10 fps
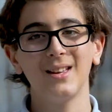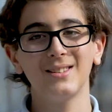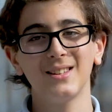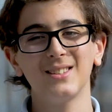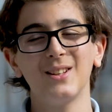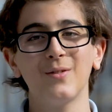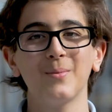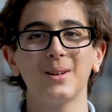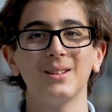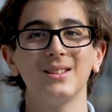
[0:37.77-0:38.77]
ACA is different
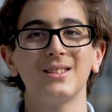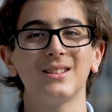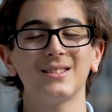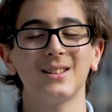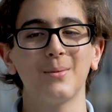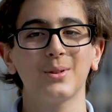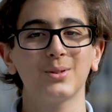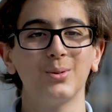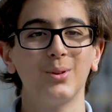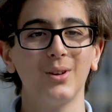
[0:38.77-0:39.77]
because it's an Islamic
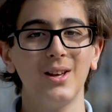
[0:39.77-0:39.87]
school